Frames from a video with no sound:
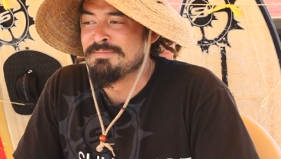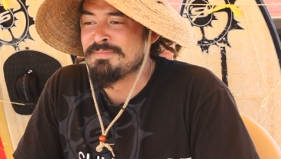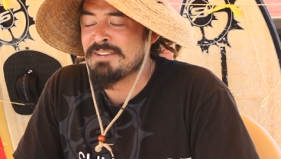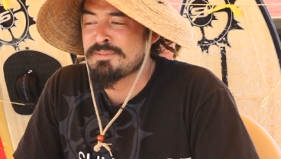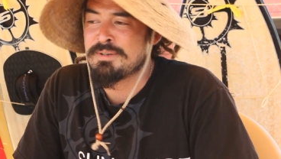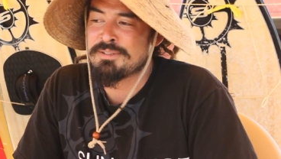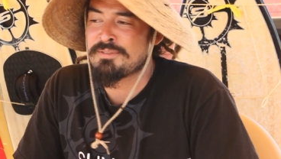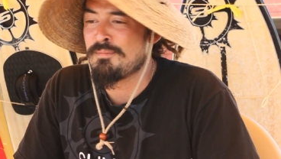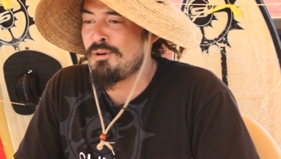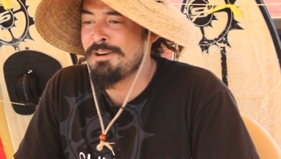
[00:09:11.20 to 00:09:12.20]
Everybody's
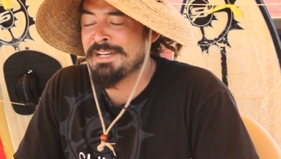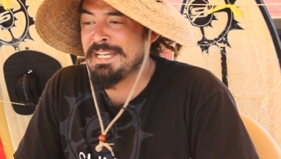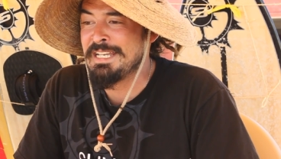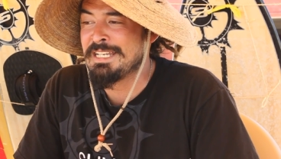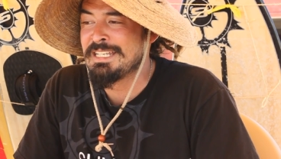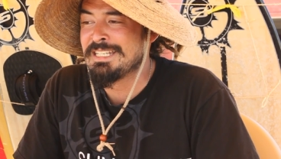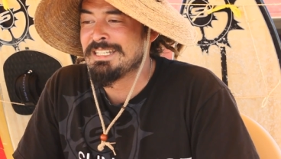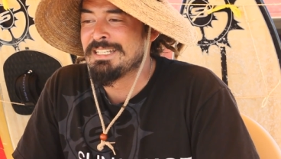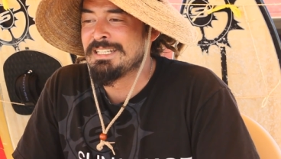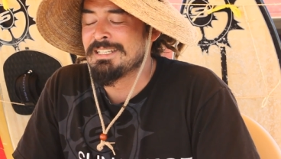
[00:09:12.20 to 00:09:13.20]
from Hawaii,
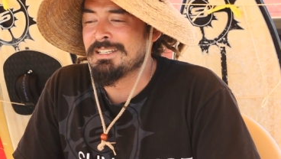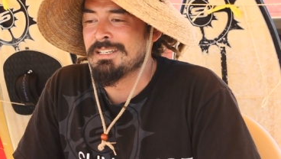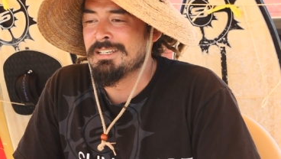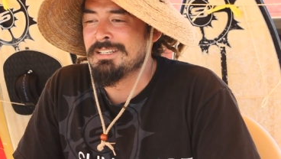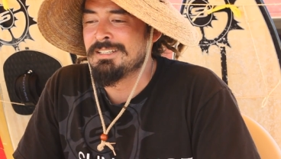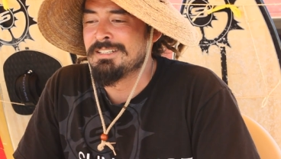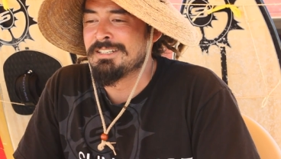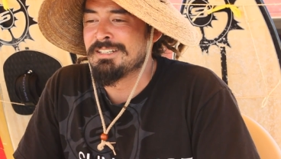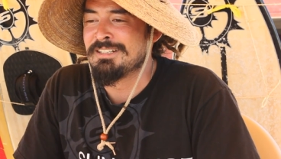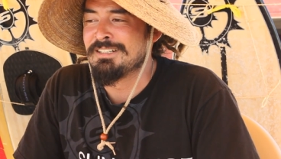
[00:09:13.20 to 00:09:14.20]
and
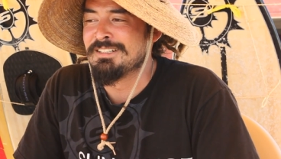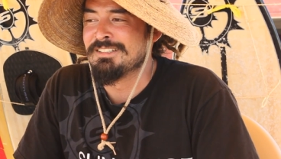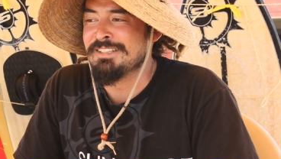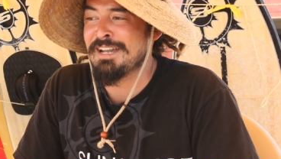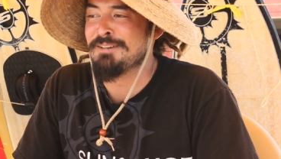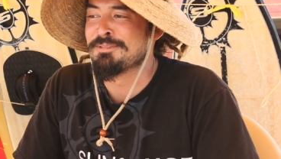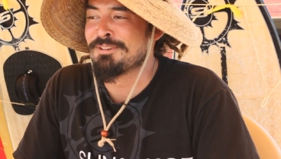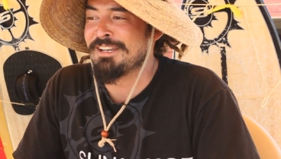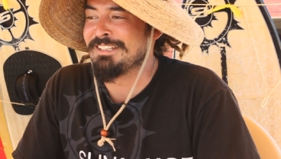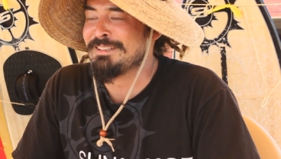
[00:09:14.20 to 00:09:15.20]
yeah, it was
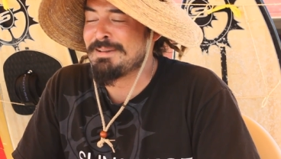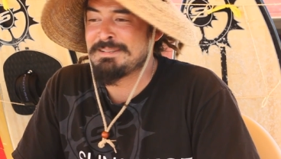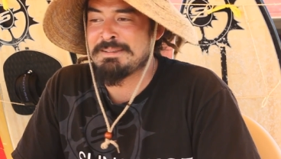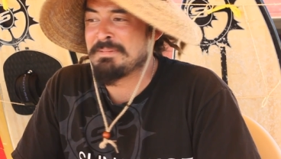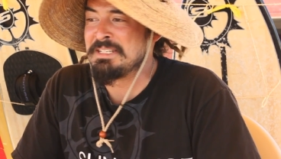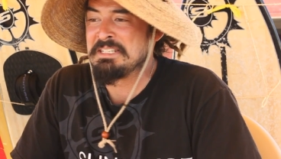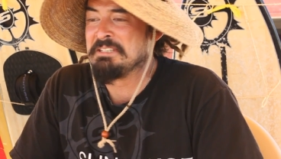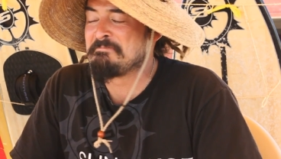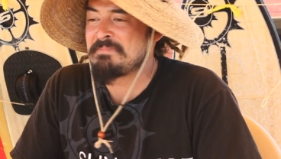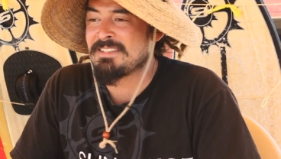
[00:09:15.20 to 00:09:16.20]
great. And I mean,
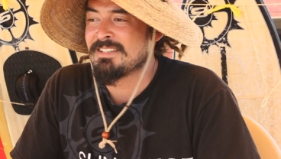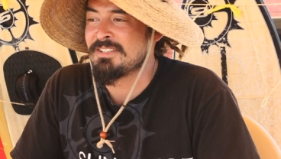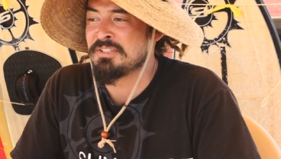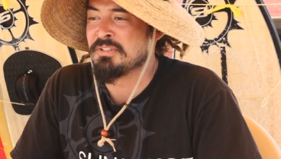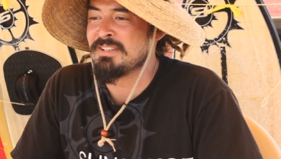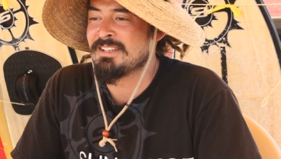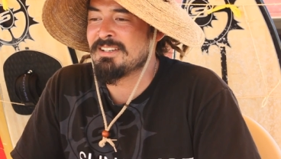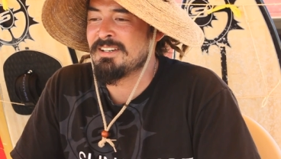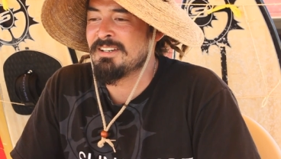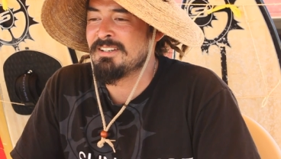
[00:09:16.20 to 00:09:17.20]
shoot,
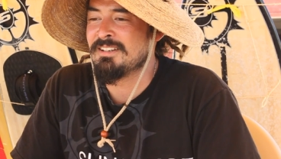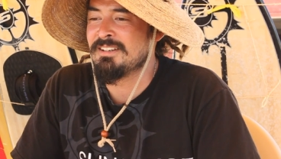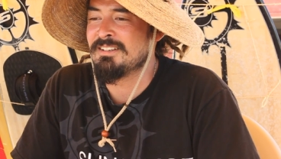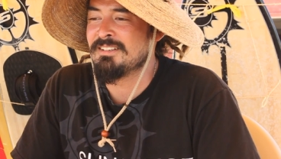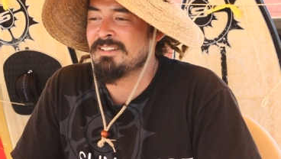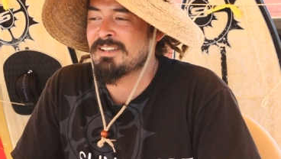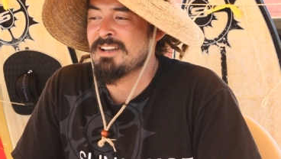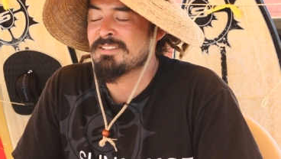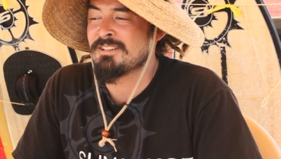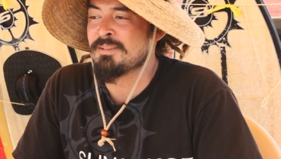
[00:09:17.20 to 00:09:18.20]
I
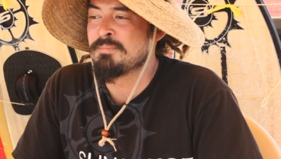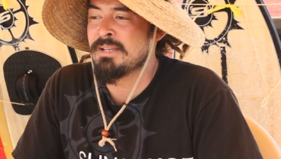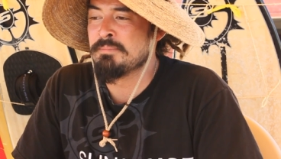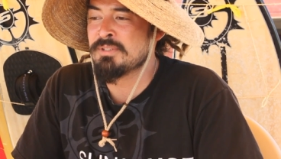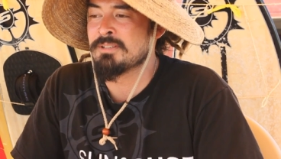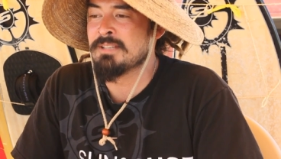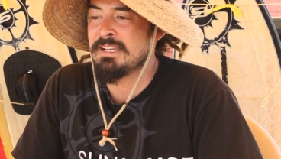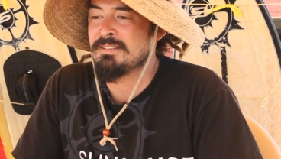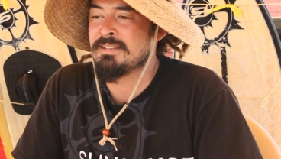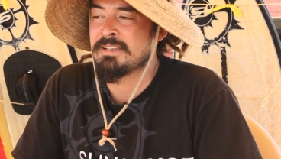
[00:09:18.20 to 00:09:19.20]
kind of started playing music
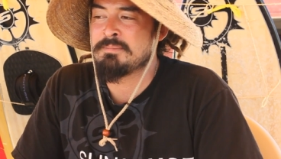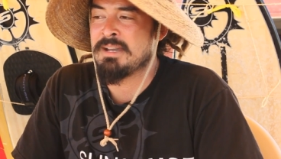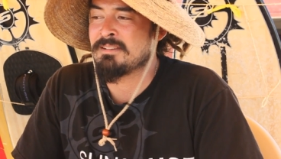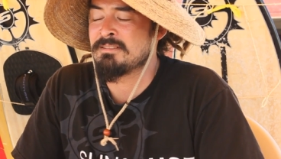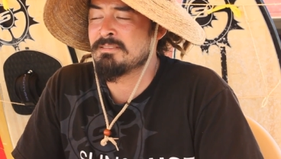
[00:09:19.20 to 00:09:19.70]
late, like back in